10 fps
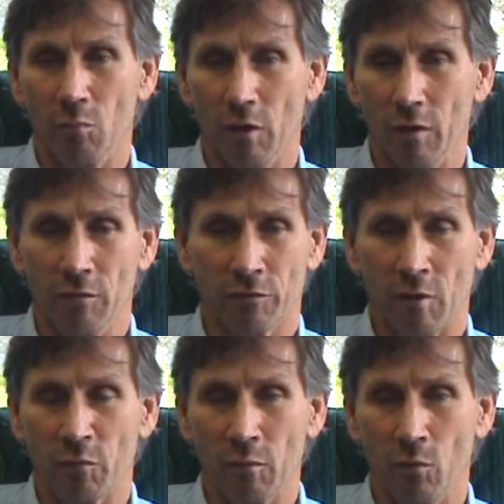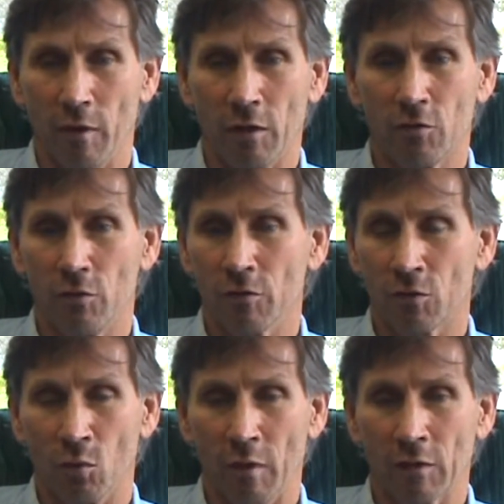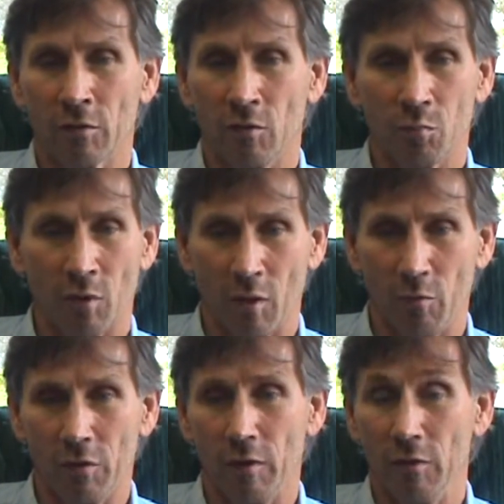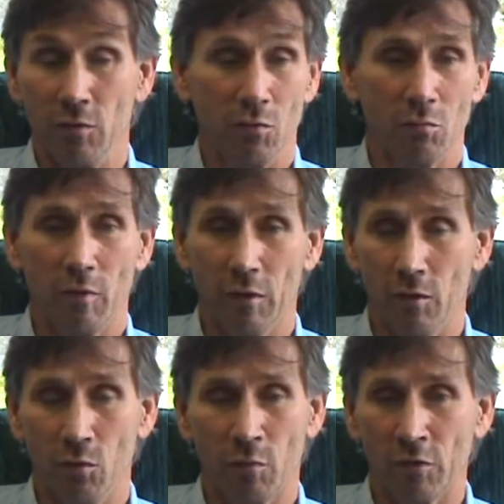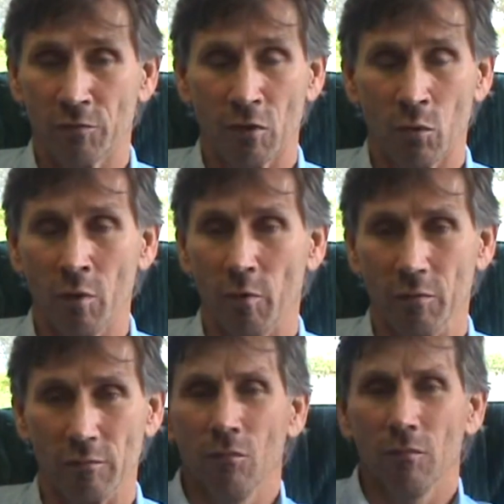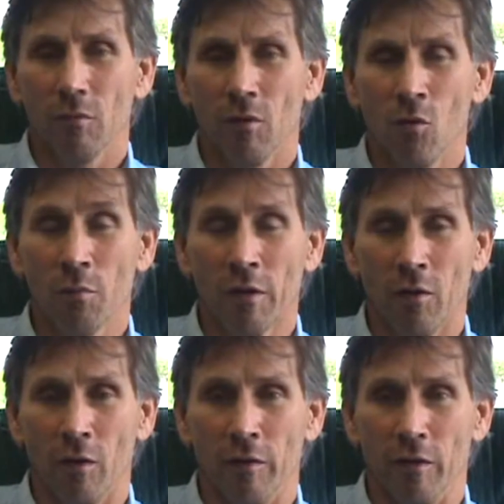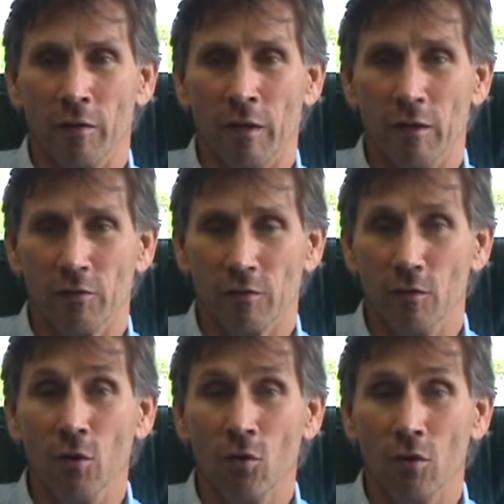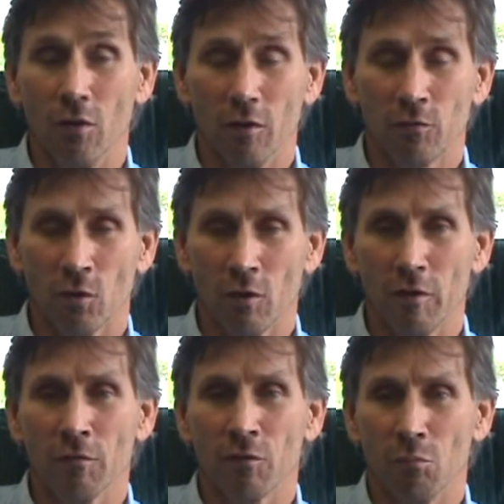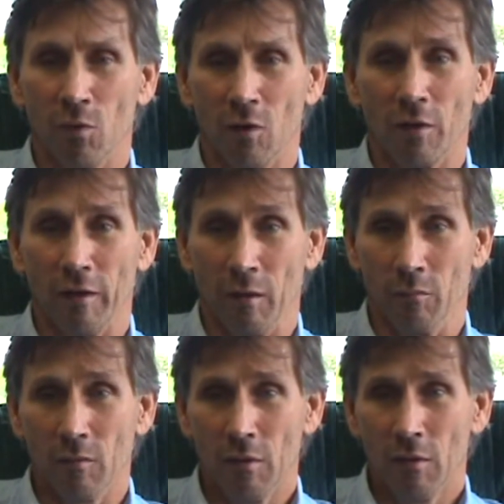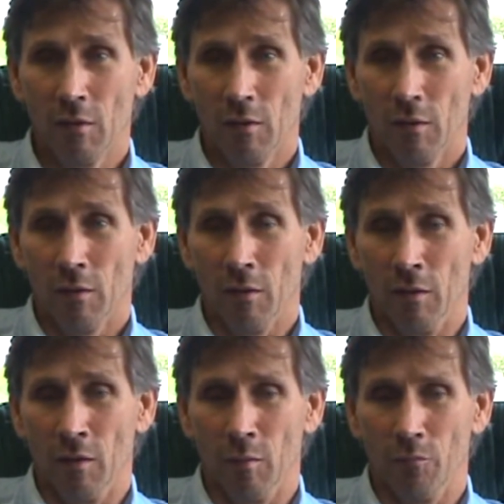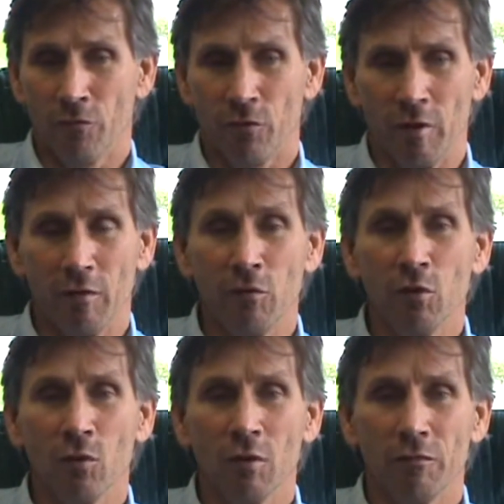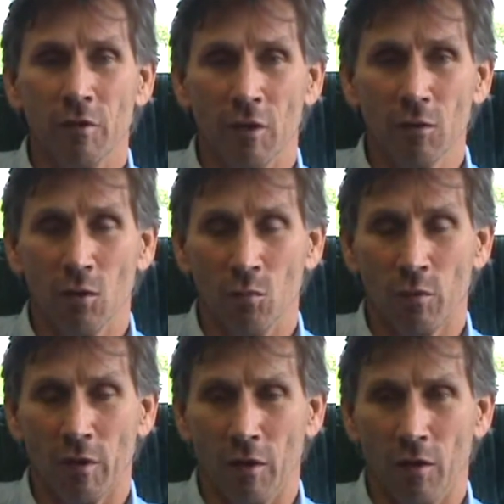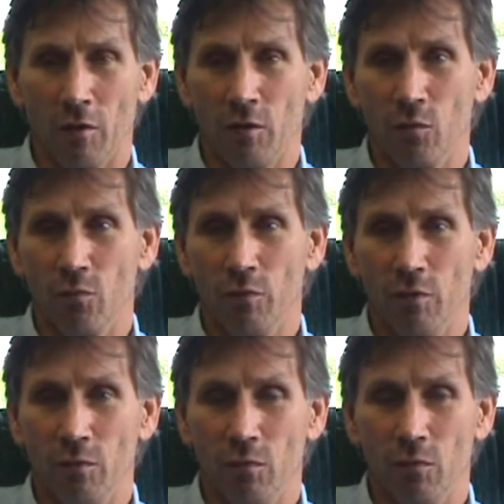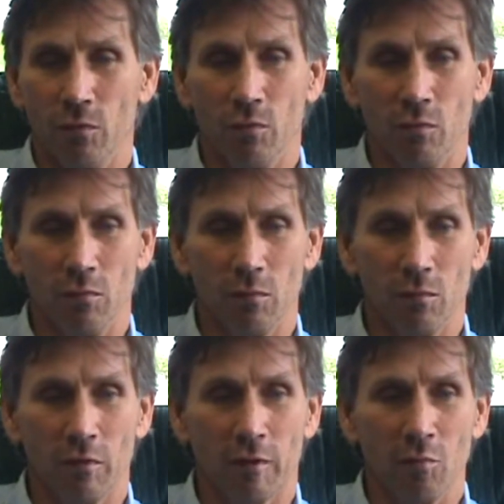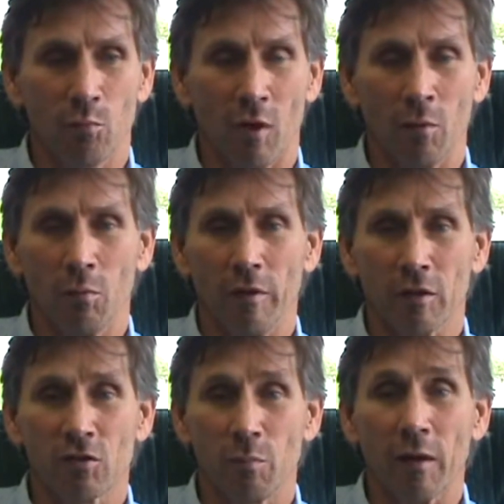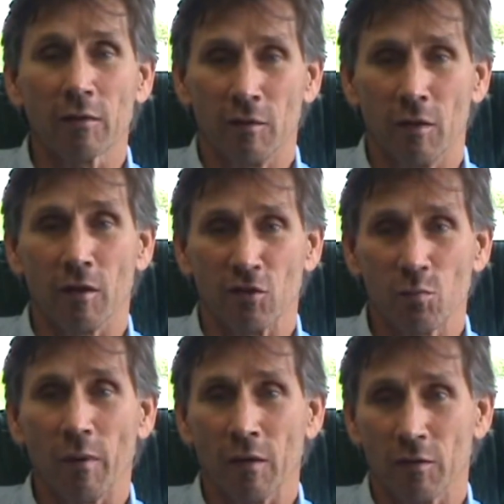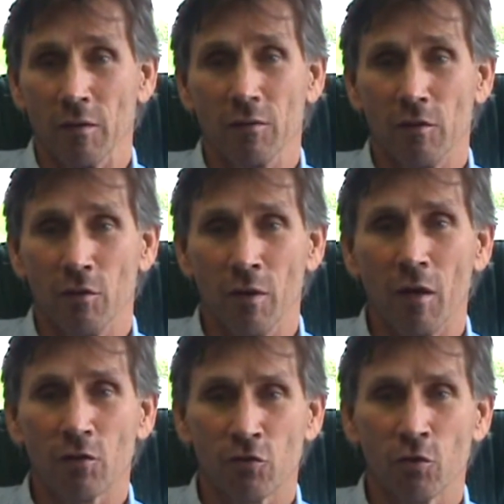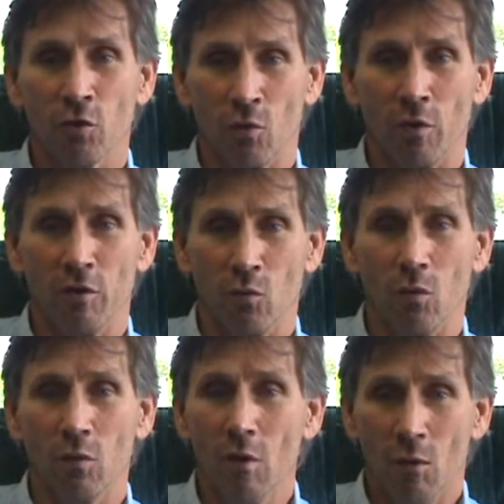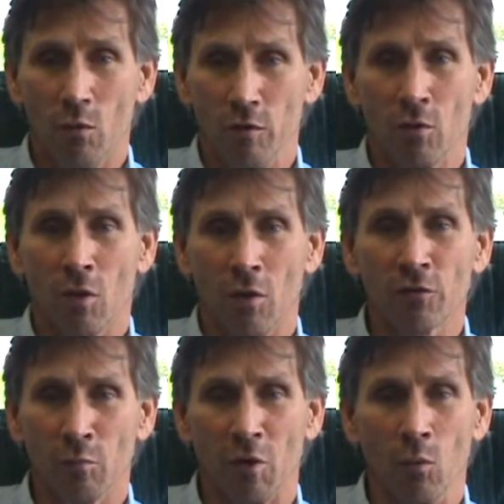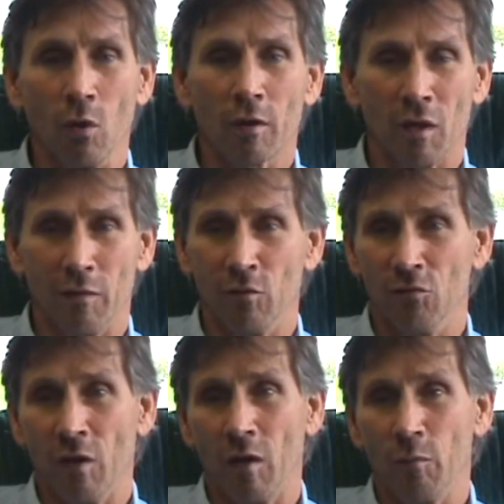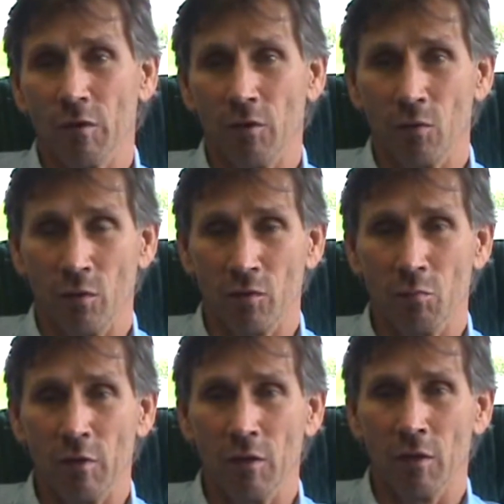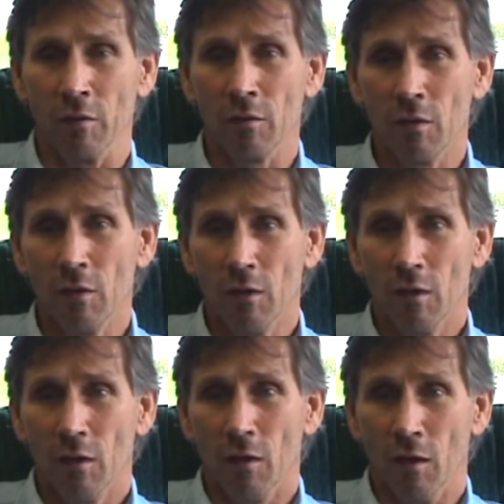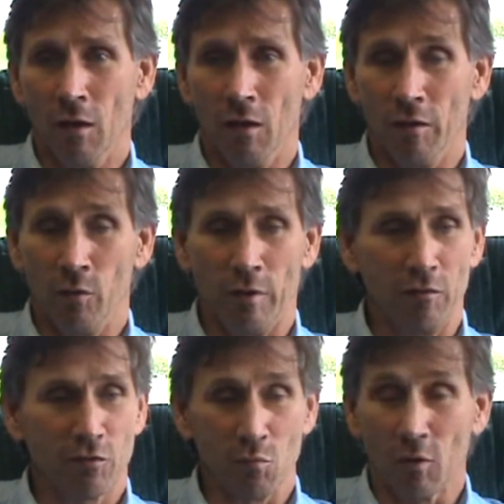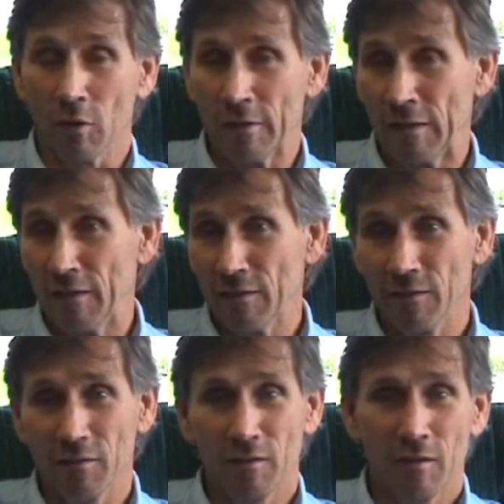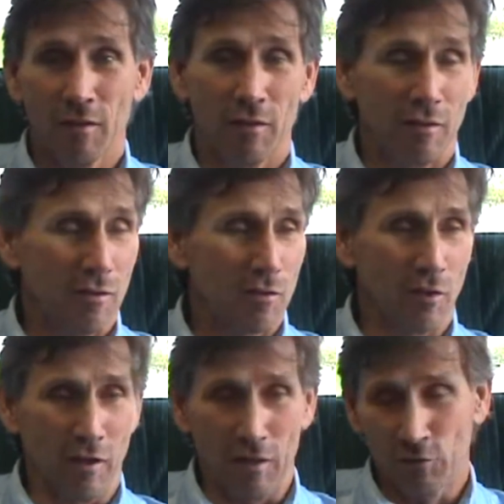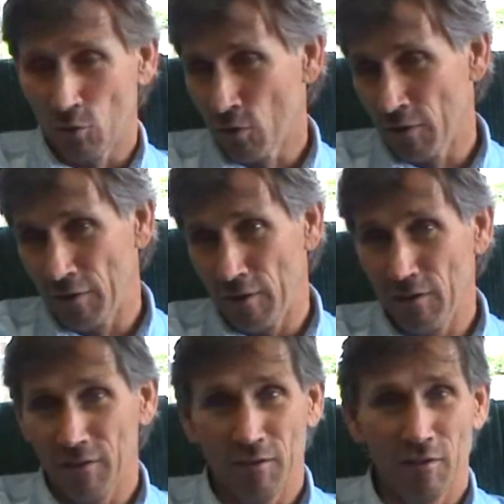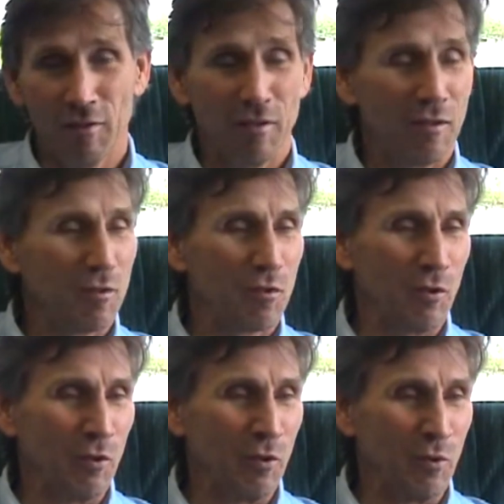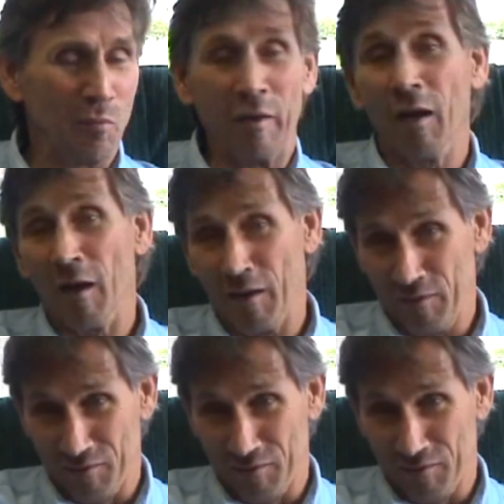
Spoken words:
but if something breaks, you just go back to the department and you get a new piece of equipment. Home care, on the other hand, is a totally different ball game. For any of you who have done home care, you can probably expect the unexpected. You're not sure when you call somebody what kind of environment you're going to be in. They range from clean to not so clean to beyond.